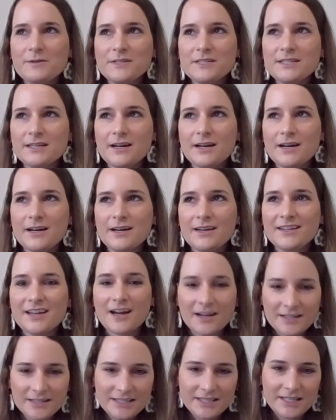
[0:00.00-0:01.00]
I was a
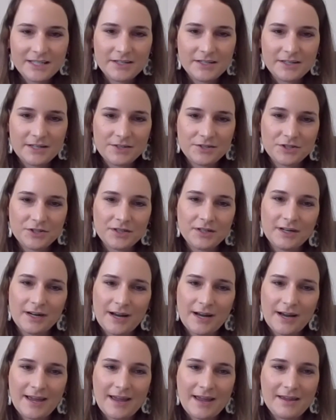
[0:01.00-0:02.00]
young teenager,
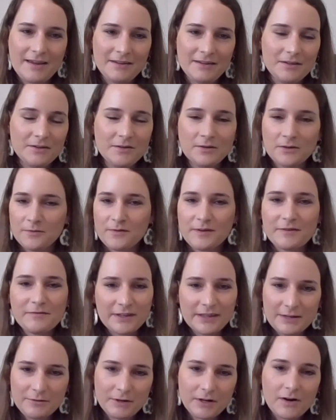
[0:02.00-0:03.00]
I,
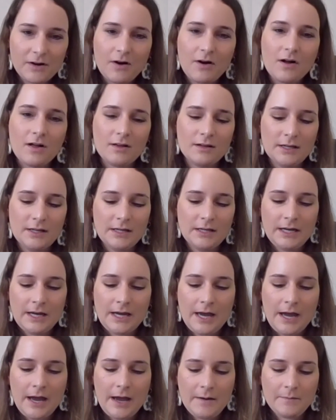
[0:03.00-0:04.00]
vividly recall
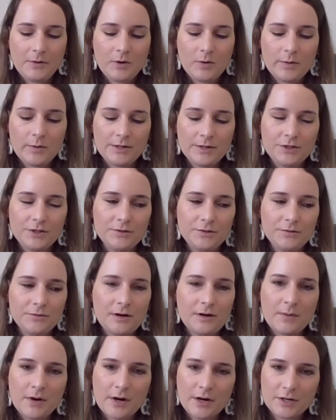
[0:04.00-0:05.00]
going to
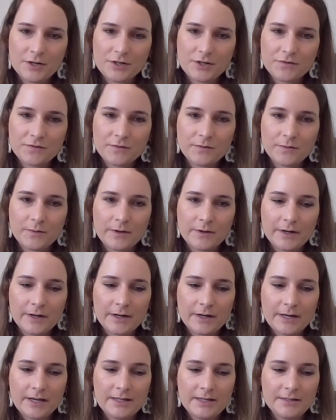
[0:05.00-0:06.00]
a march
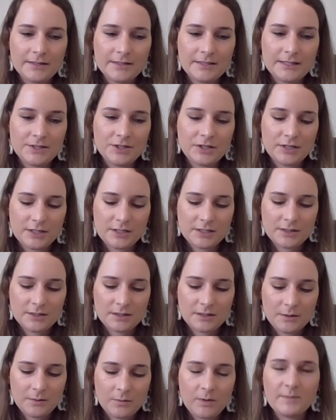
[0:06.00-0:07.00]
for
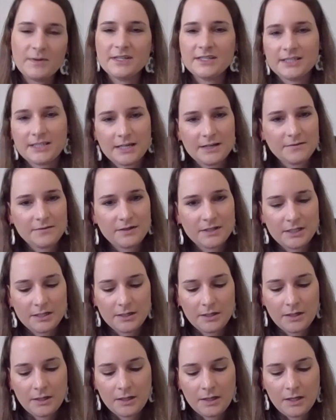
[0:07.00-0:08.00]
Indigenous women's
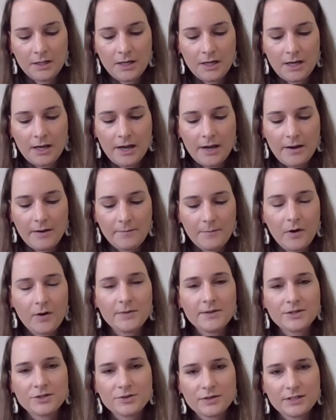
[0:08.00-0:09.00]
safety
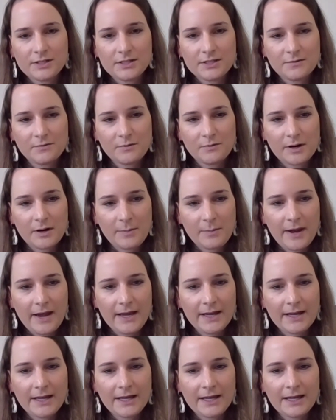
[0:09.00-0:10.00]
on the streets of
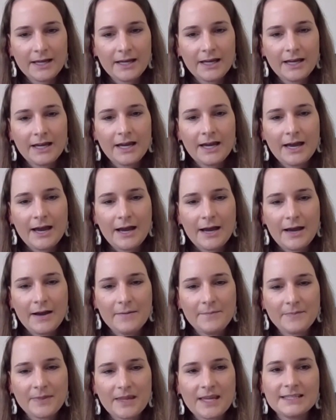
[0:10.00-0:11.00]
Winnipeg,
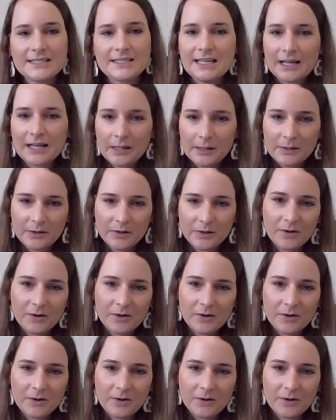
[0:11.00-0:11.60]
and seeing a